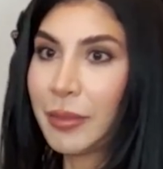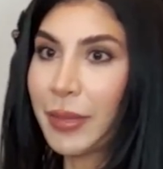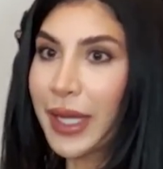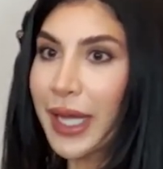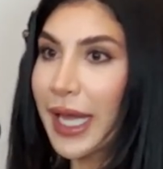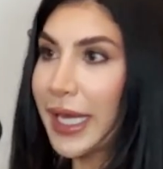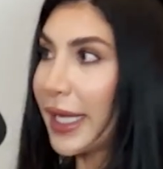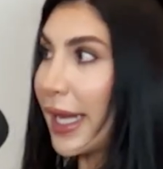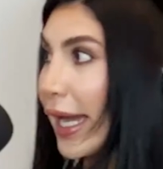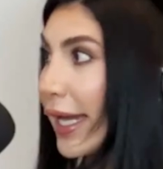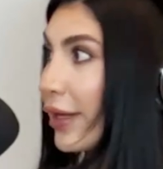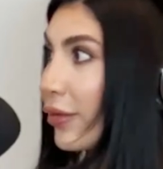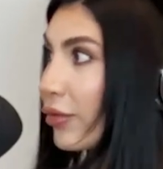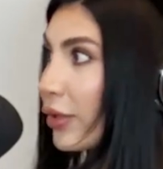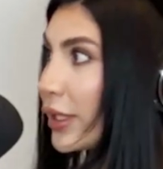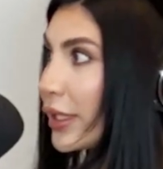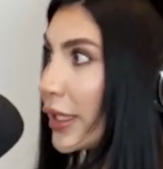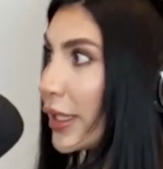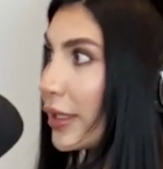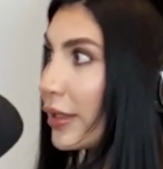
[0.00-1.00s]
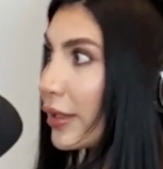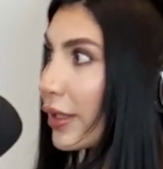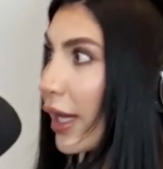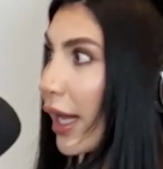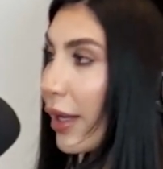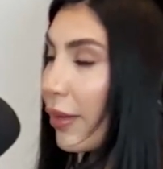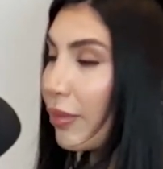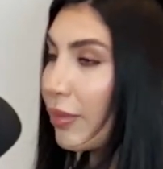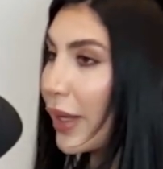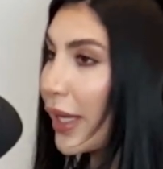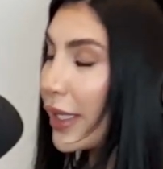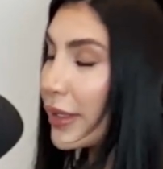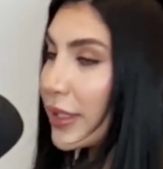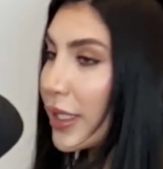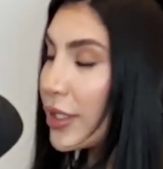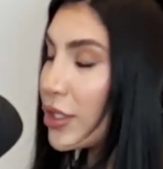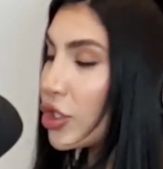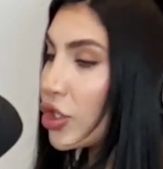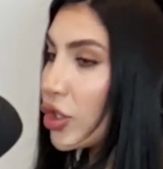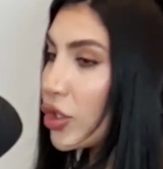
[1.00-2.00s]
But I pay
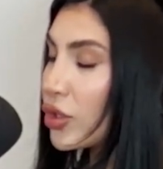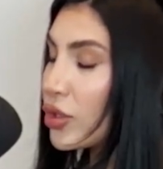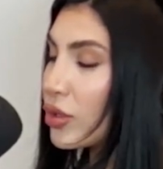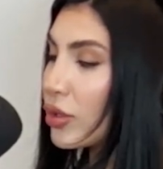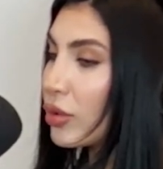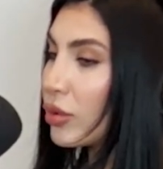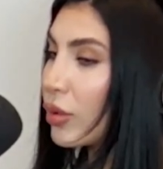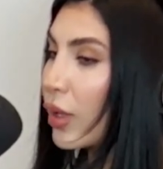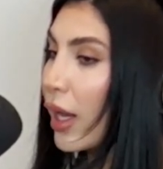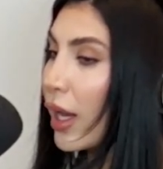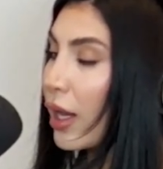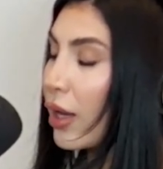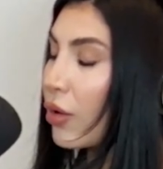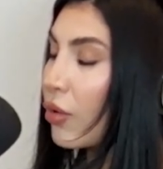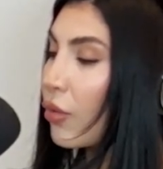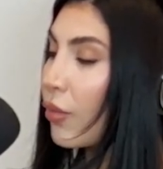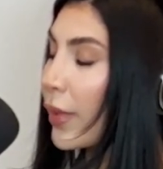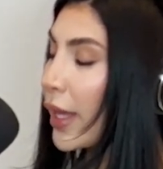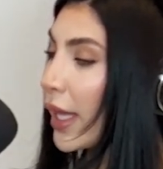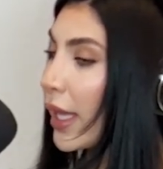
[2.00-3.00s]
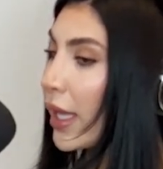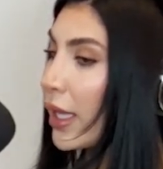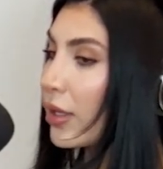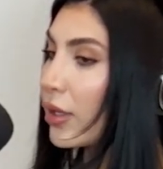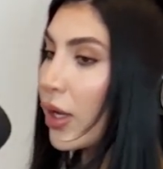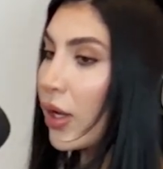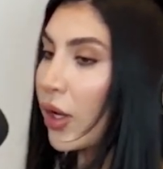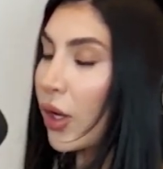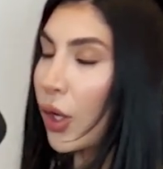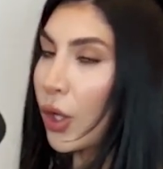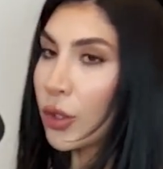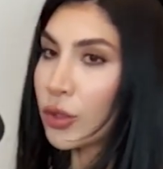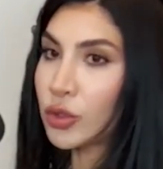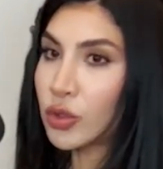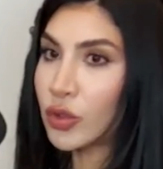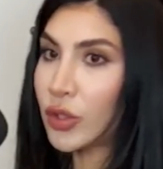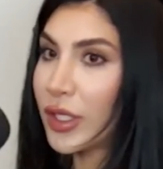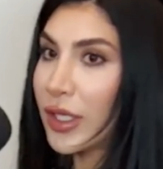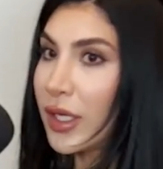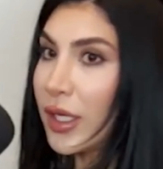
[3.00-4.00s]
attention to how men are
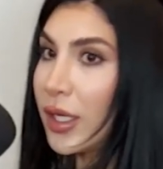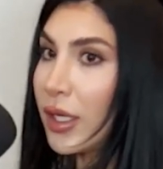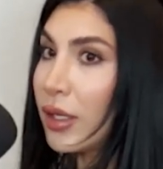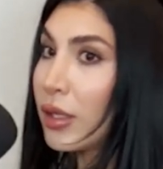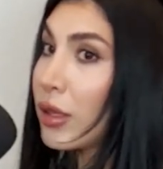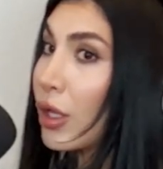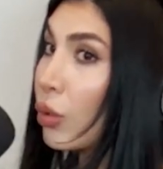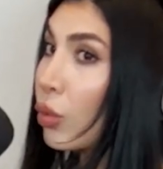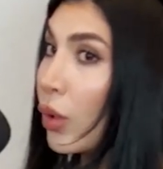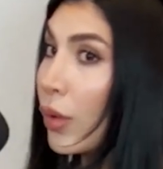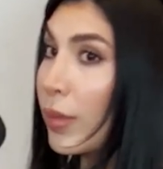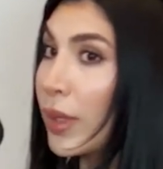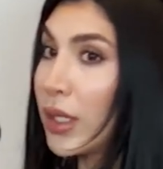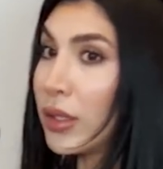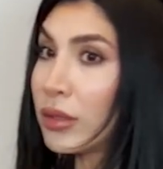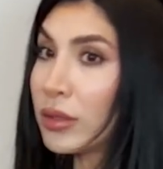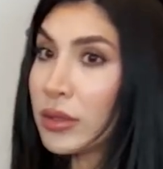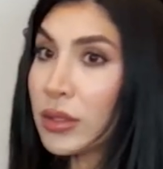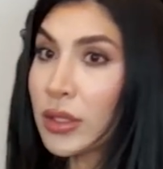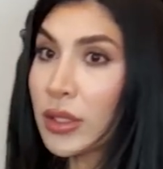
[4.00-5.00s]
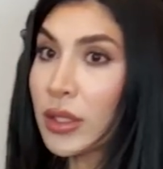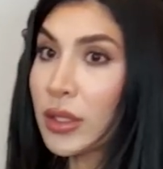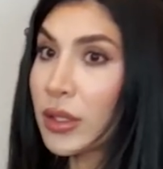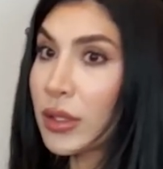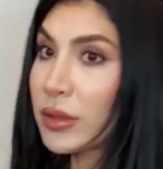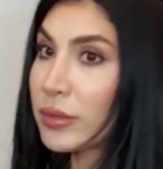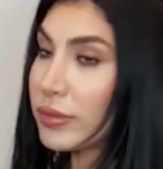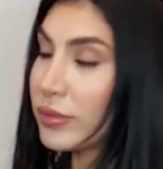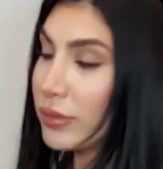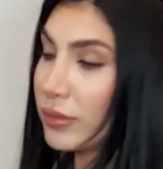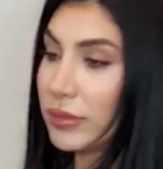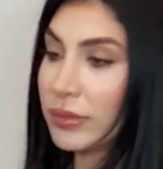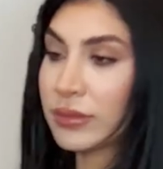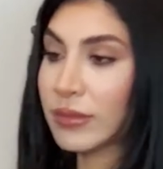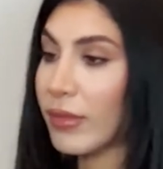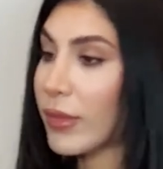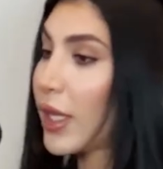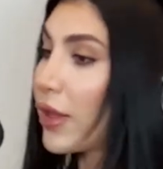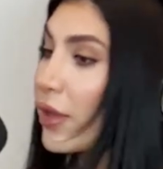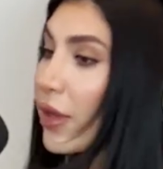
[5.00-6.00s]
treating the women
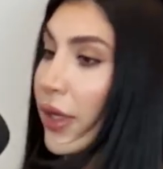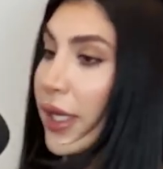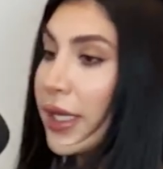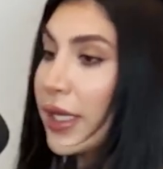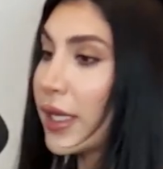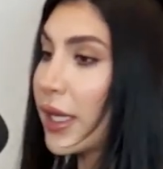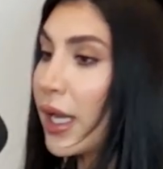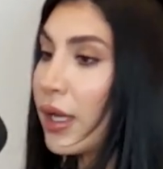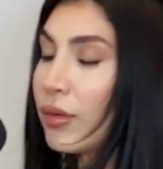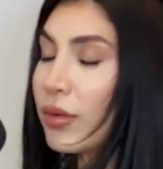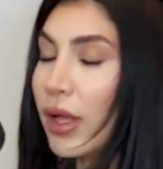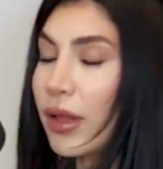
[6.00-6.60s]
they're hanging out with.